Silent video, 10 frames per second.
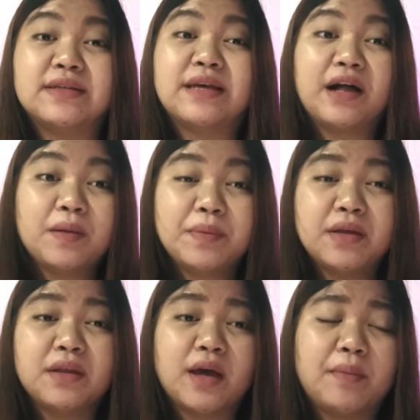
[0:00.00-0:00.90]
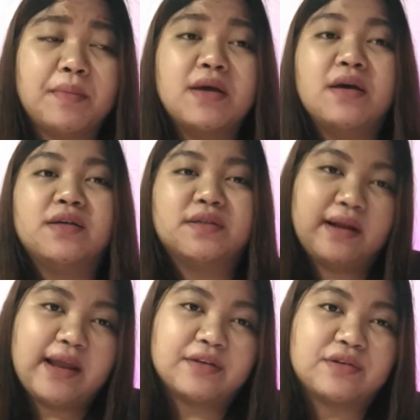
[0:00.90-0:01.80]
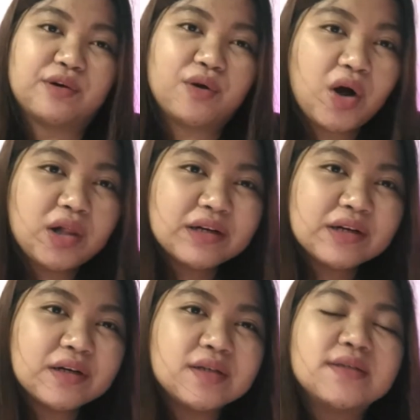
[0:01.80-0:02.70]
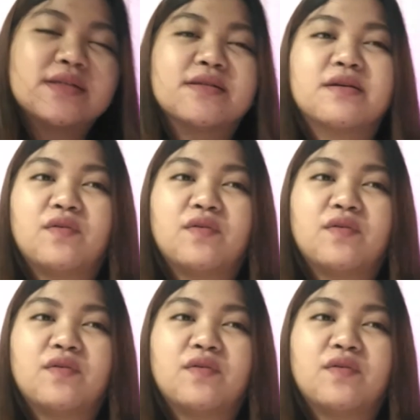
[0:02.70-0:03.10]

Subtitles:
is helping them select their colors,